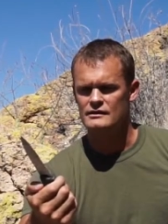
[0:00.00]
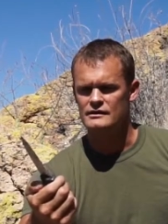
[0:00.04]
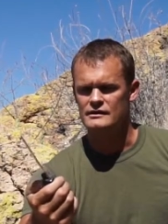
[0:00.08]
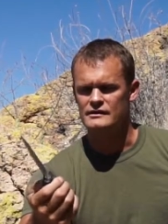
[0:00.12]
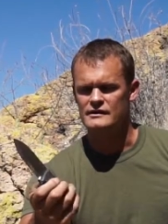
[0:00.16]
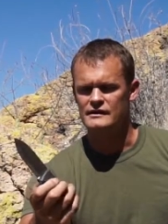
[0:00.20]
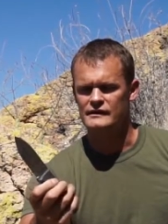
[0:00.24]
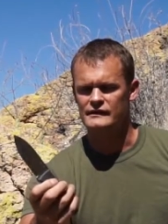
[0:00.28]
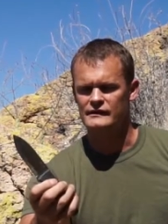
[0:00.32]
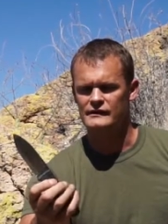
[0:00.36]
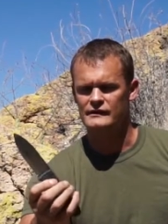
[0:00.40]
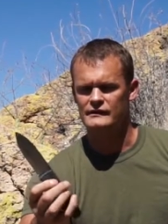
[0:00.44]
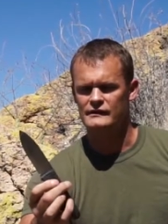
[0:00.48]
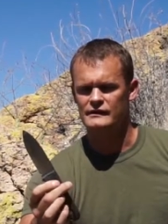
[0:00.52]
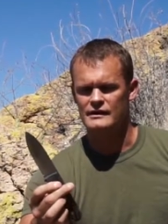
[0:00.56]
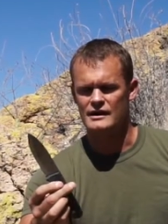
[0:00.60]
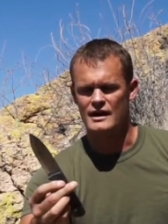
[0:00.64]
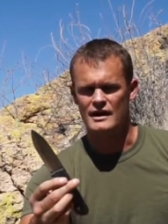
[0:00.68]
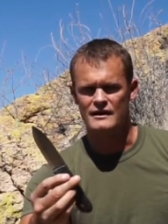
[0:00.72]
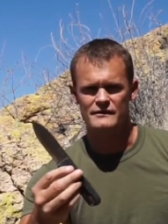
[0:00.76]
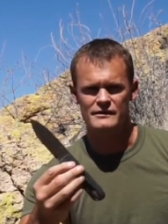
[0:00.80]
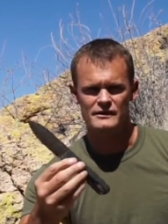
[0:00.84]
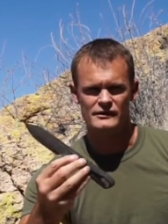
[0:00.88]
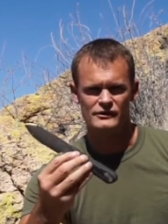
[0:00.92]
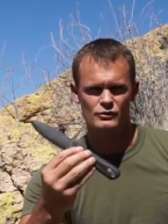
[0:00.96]
that this is a
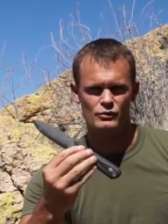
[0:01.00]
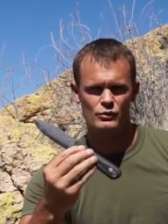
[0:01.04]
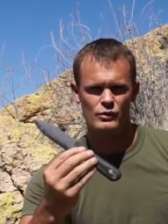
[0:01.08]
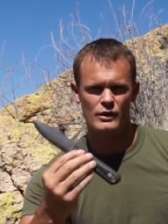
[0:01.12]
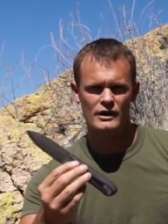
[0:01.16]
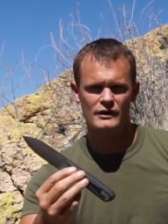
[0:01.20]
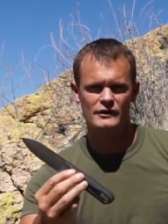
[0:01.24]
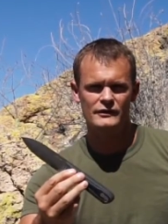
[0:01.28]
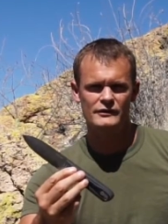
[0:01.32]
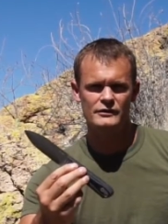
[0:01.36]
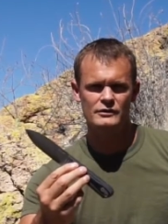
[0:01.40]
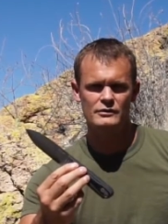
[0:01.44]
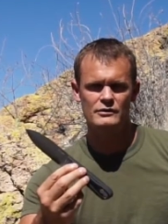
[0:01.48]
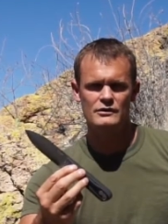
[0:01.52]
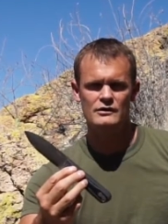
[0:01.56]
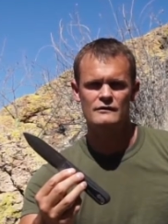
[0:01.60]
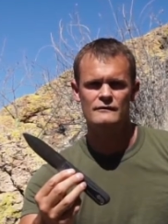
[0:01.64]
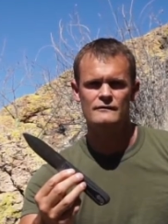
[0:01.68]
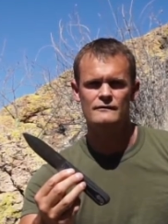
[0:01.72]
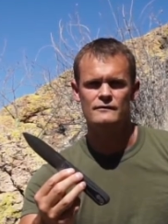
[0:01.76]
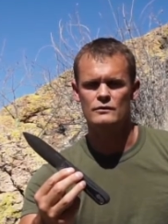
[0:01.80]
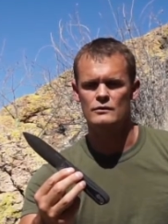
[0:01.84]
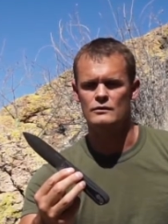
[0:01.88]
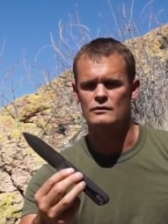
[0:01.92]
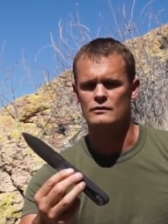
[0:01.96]
knife that's well
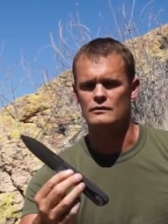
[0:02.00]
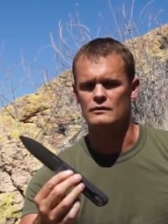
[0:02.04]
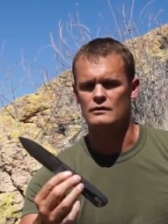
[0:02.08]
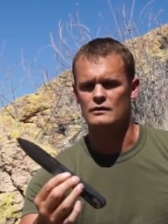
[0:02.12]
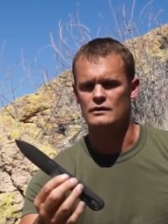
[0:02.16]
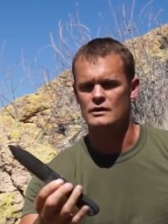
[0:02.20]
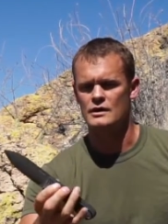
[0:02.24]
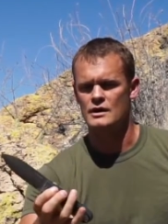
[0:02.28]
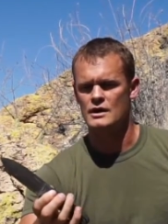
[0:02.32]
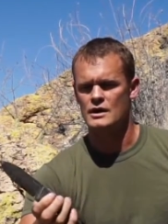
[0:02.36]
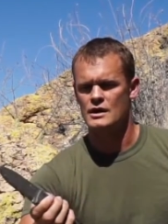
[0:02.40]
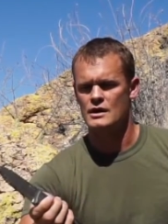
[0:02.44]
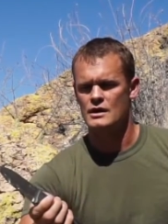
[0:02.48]
suited for